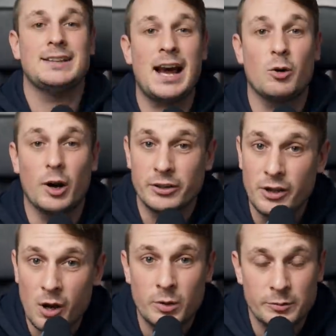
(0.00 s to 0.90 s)
now, I
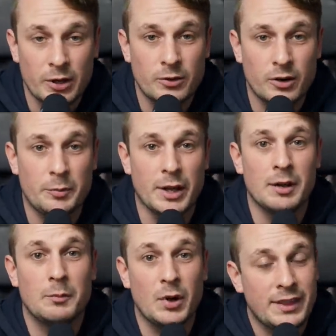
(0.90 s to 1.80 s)
know I'm going on a
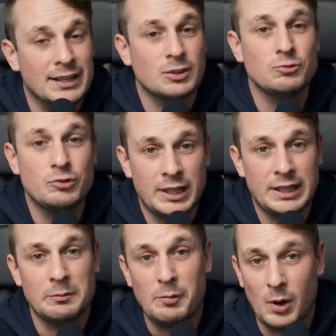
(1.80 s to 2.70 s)
bit, but that's a
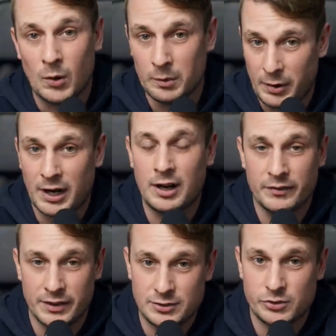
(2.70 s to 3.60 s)
really important part
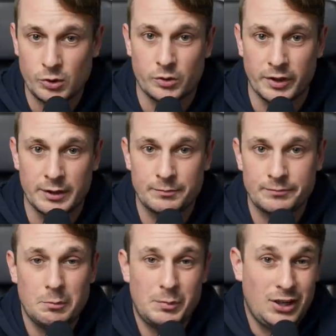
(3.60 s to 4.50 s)
of this story
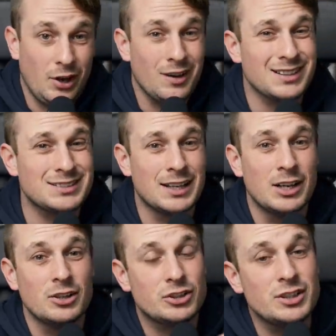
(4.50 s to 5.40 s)
because
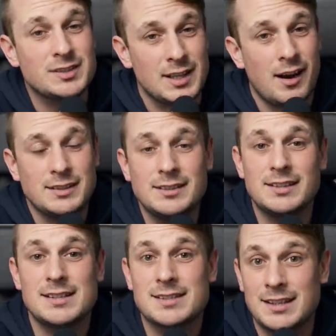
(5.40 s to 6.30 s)
she's starting
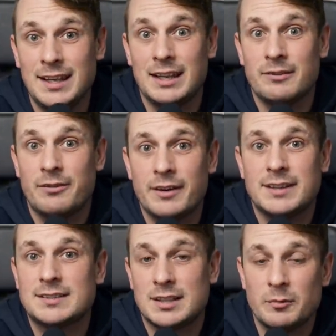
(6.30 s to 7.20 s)
to see it very
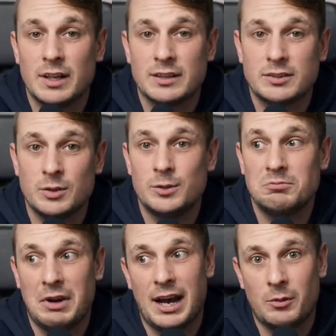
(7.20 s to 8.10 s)
similar to
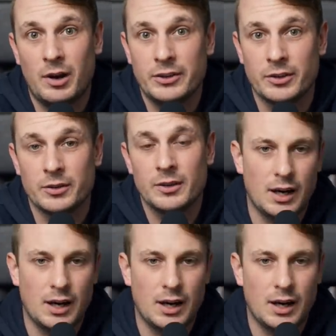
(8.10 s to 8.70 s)
how I do.